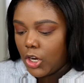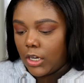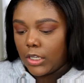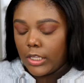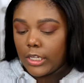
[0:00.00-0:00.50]

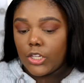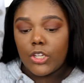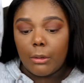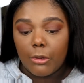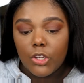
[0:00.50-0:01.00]
chocolatey
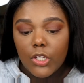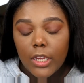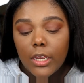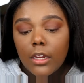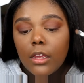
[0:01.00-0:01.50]
shimmer
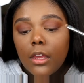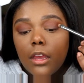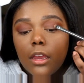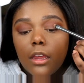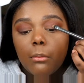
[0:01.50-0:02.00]
shade.
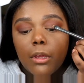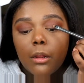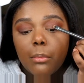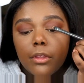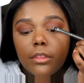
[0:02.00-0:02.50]
And I'm
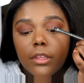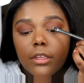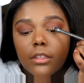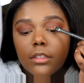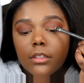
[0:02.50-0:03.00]
going to put
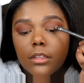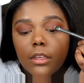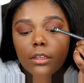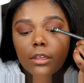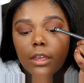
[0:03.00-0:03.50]
this
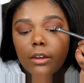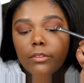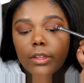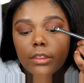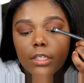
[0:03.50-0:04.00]
kind
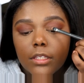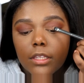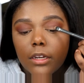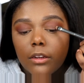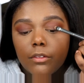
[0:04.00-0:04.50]
of like the
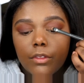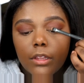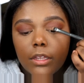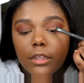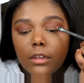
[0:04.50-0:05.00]
center of the
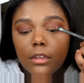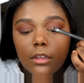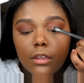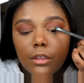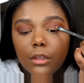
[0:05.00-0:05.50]
lid
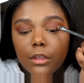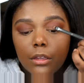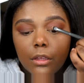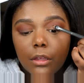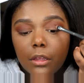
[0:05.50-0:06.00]

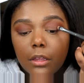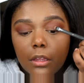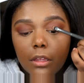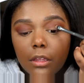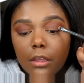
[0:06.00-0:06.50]

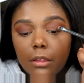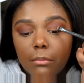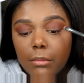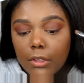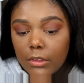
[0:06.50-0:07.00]

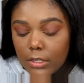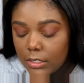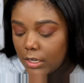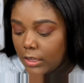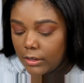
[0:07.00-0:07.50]
and build
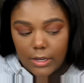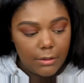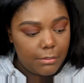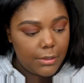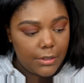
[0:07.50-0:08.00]
this color
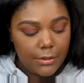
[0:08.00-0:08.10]
up.